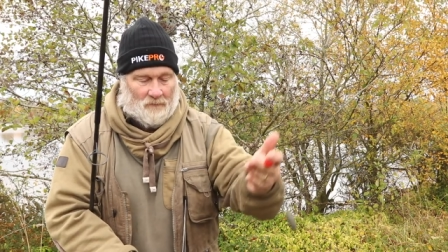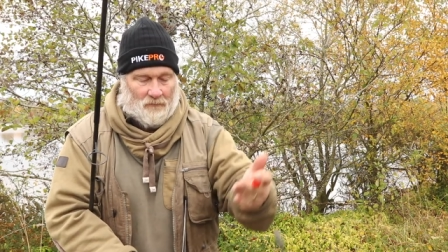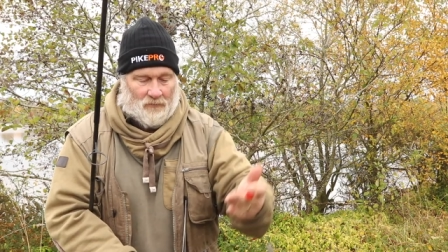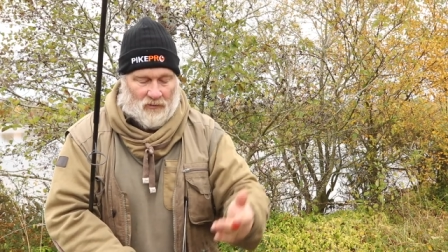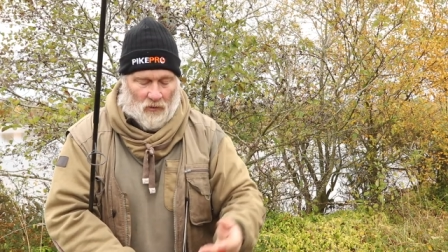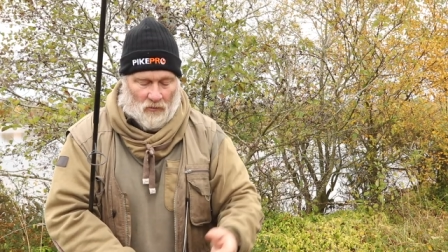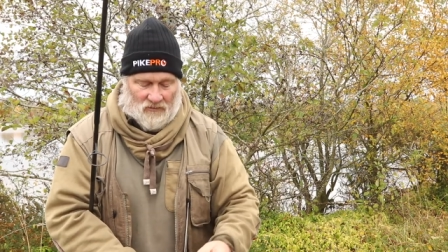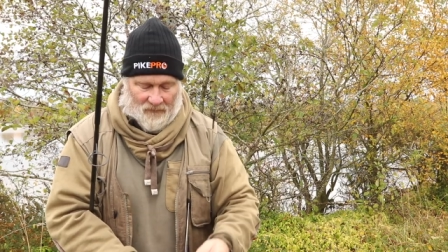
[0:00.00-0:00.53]

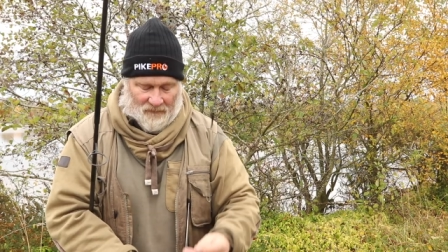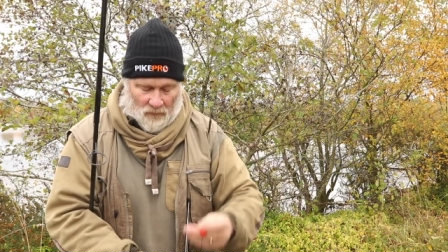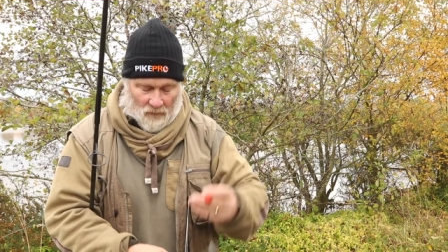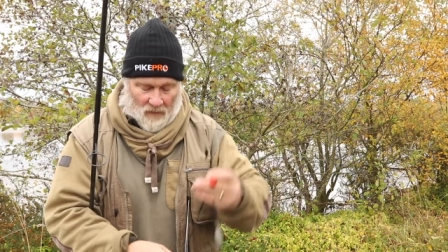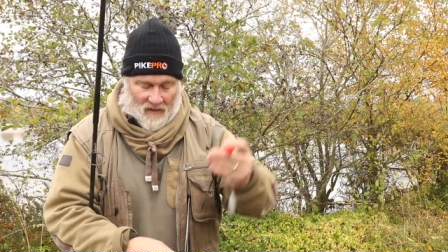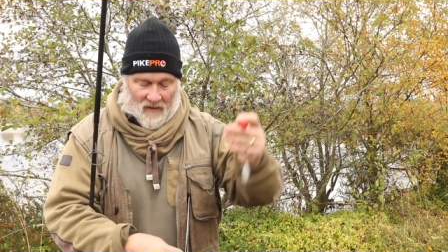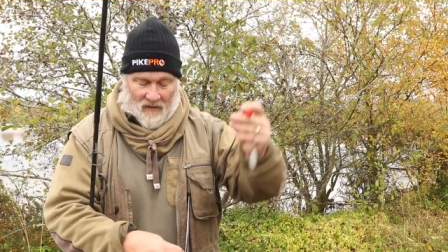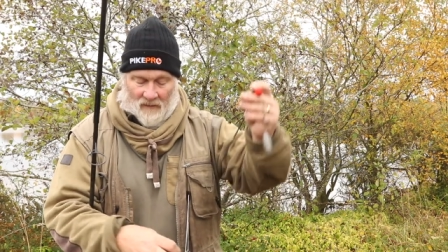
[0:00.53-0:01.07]
Beautiful
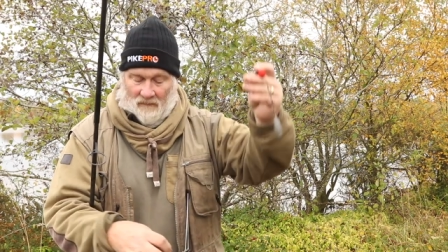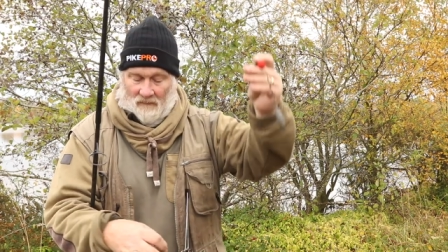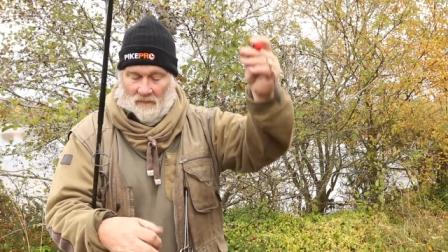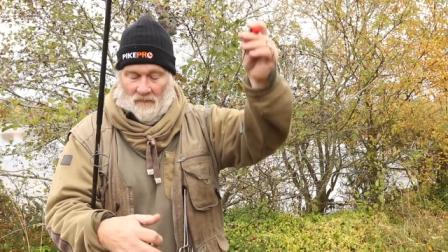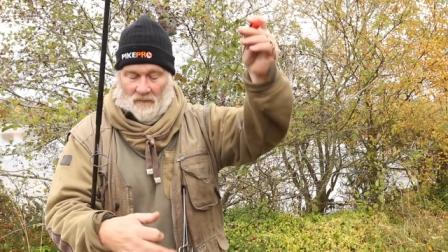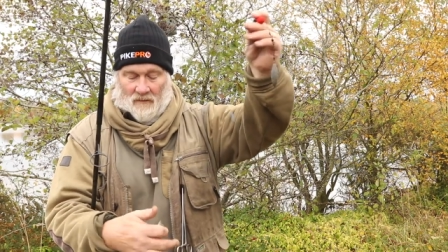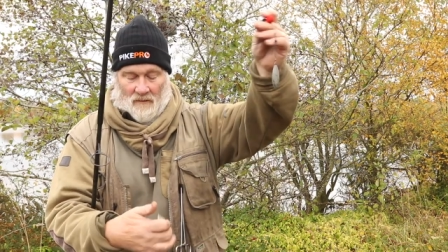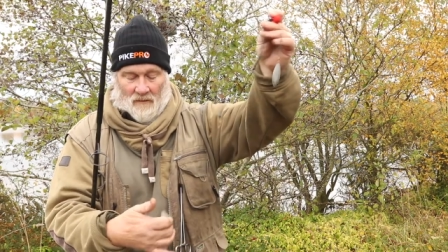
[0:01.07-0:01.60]
rig.
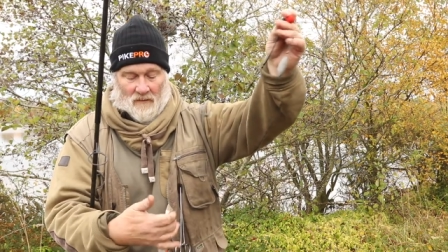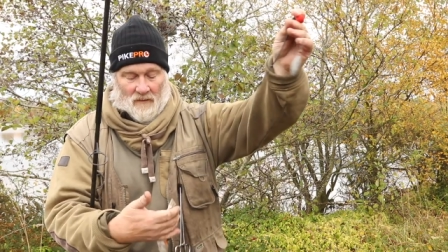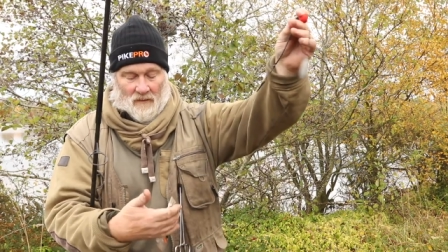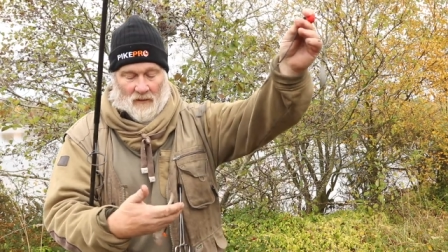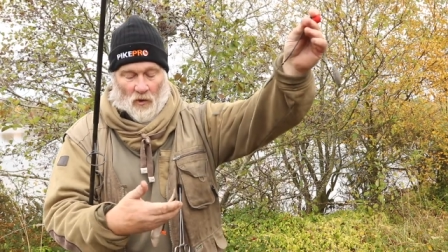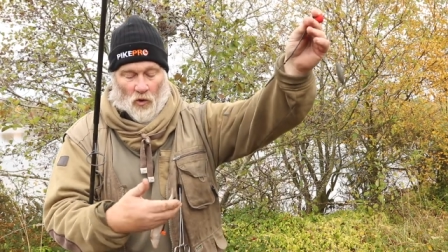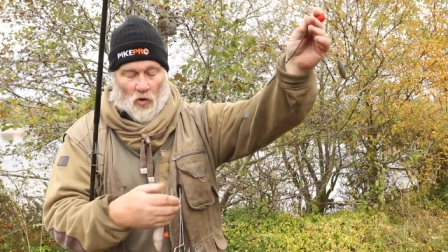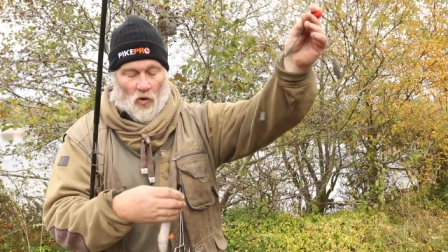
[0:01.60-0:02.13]

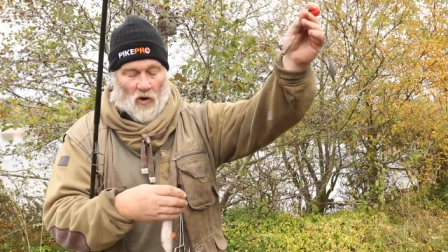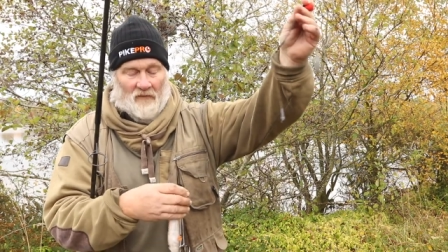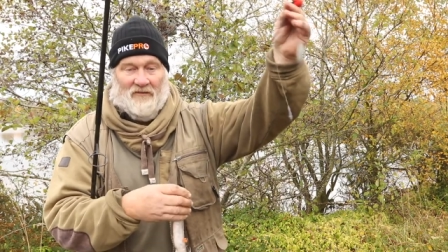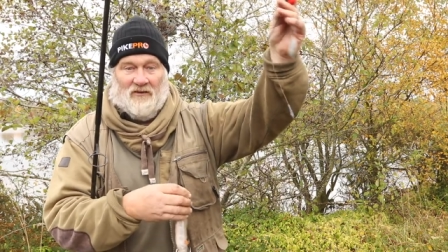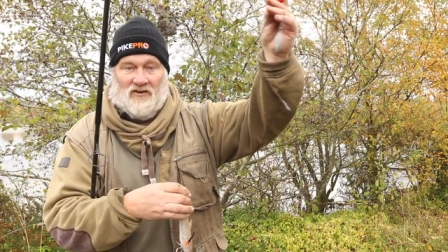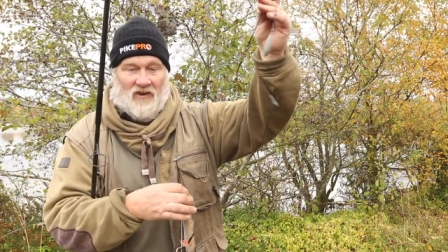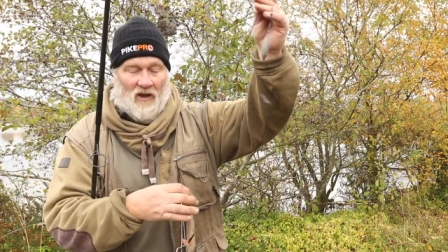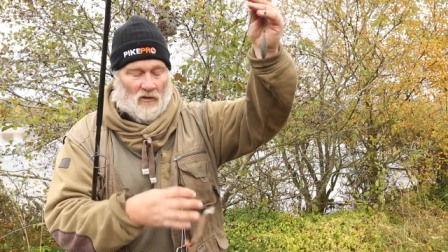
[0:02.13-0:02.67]
All off
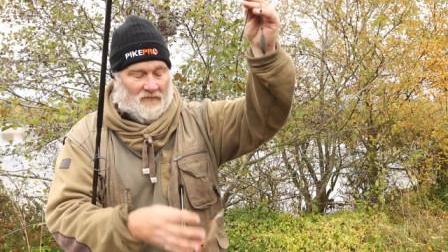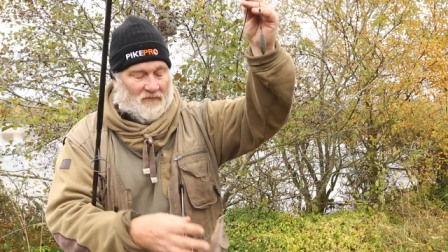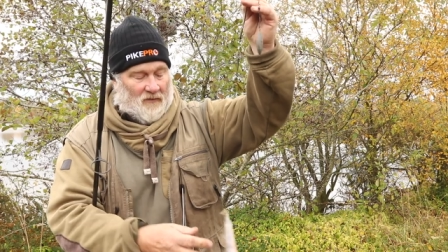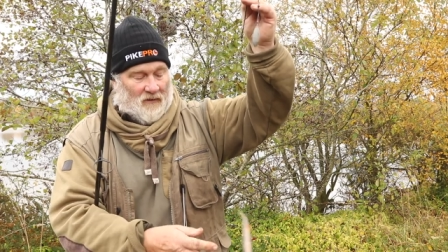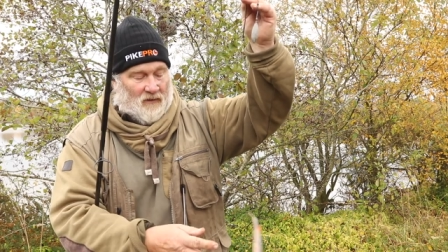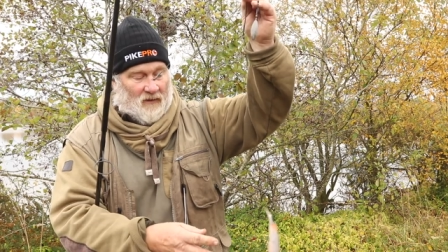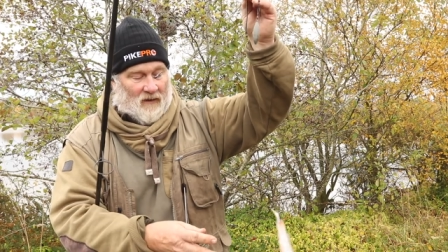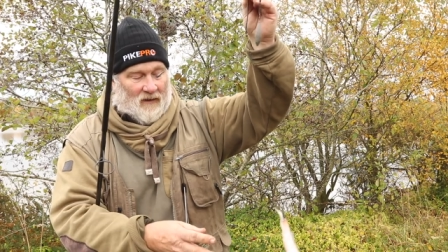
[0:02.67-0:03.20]
the shelf,
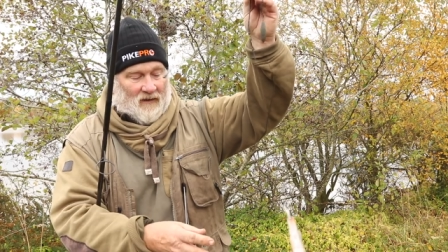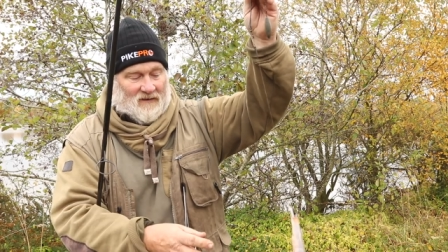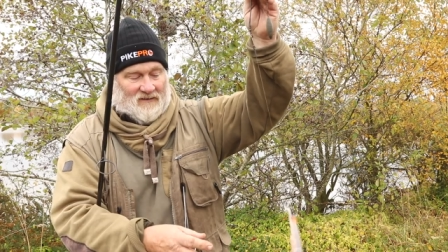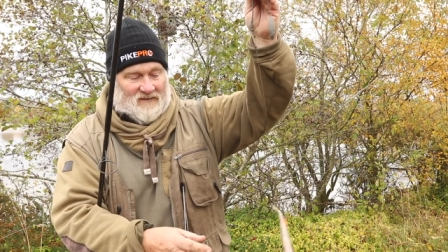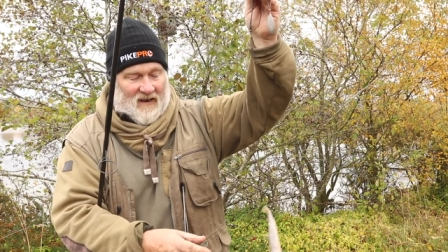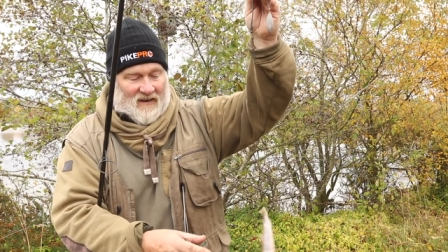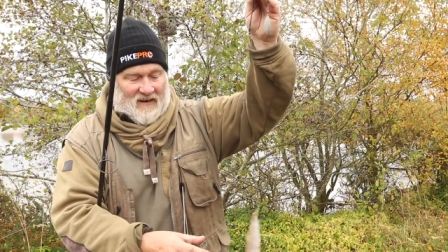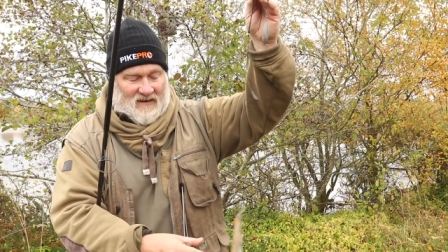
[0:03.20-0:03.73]

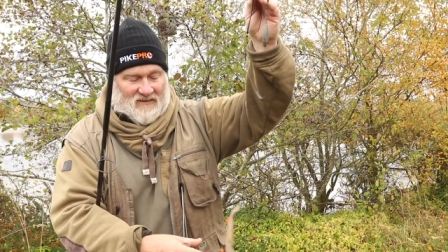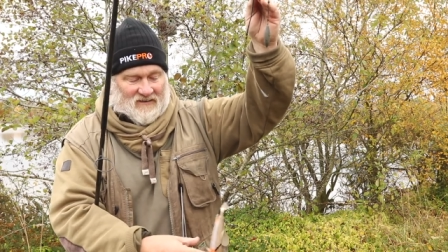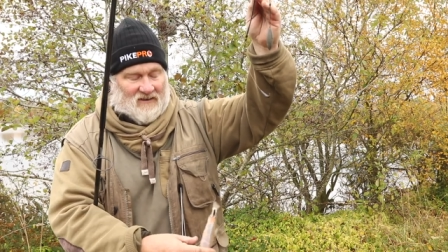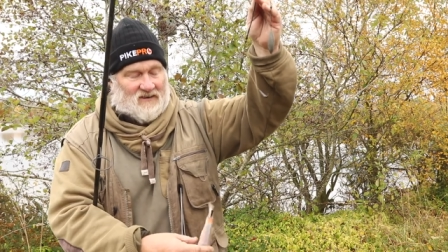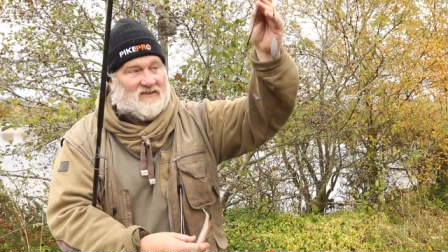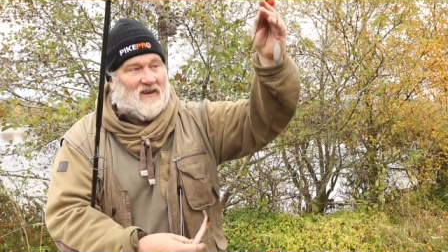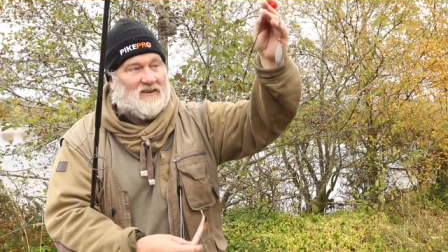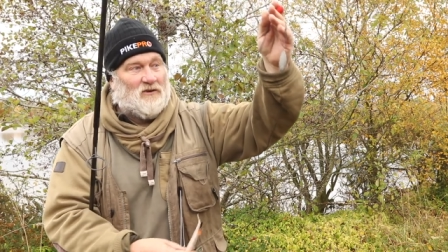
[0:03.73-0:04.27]
dead easy
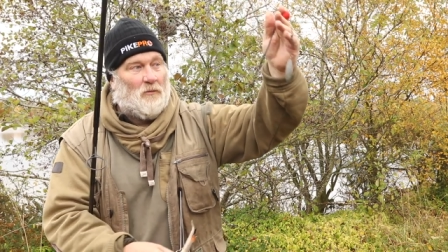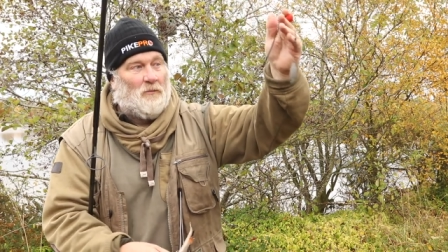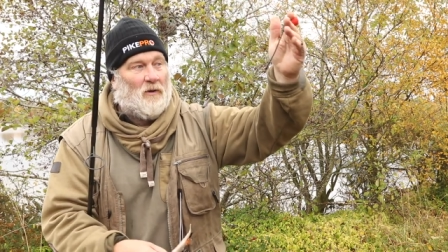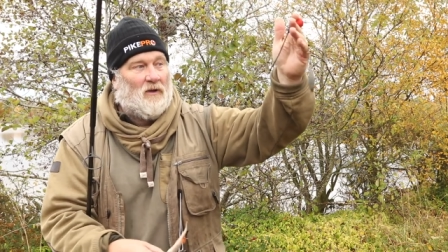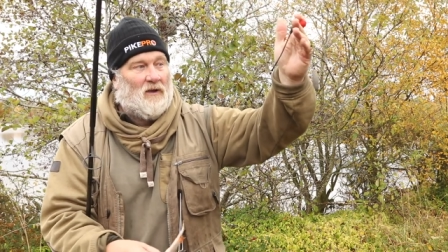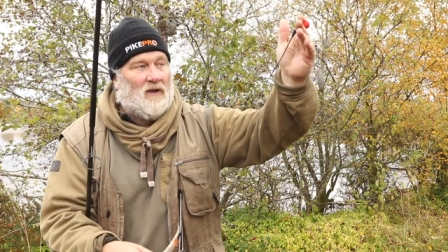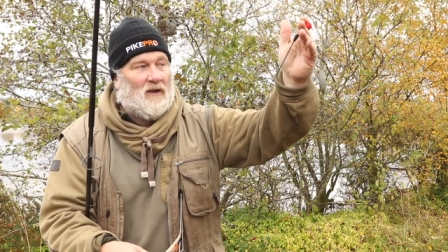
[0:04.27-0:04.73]
to set up.